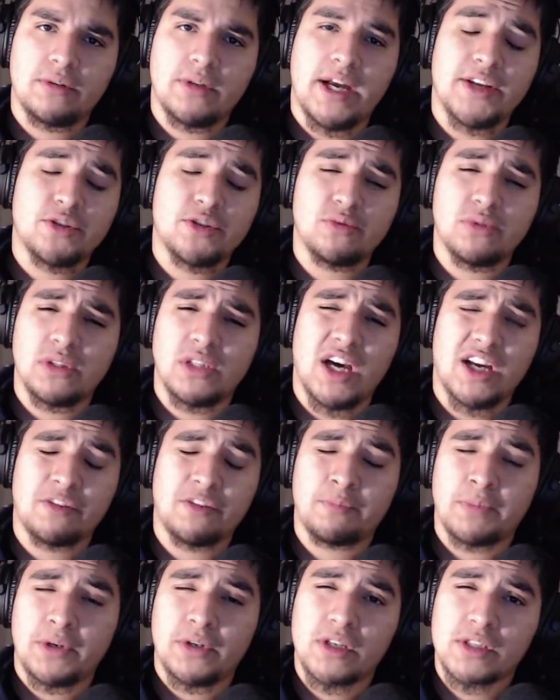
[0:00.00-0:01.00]
I do a lot of
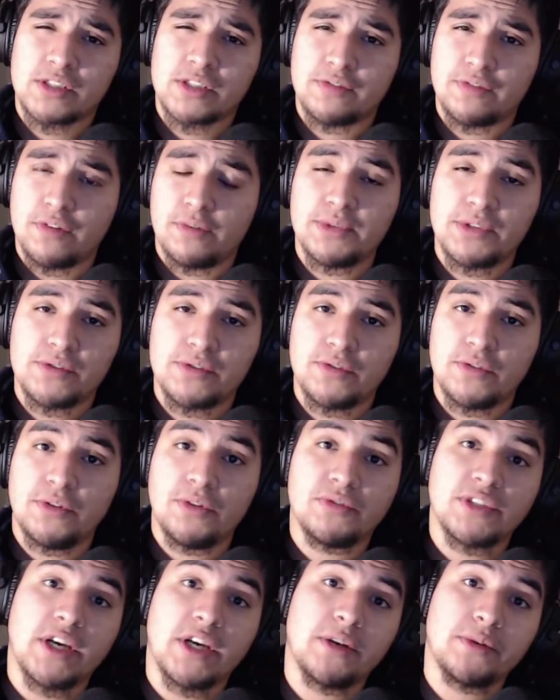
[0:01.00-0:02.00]
Paradox Development Studio
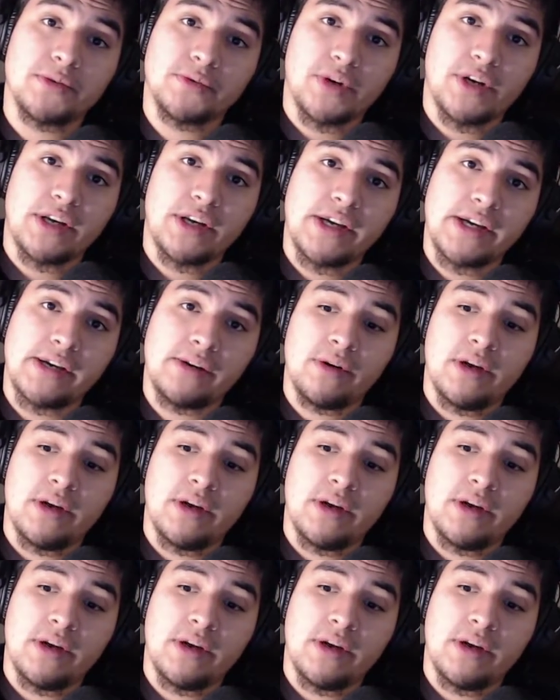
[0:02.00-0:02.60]
titles right now.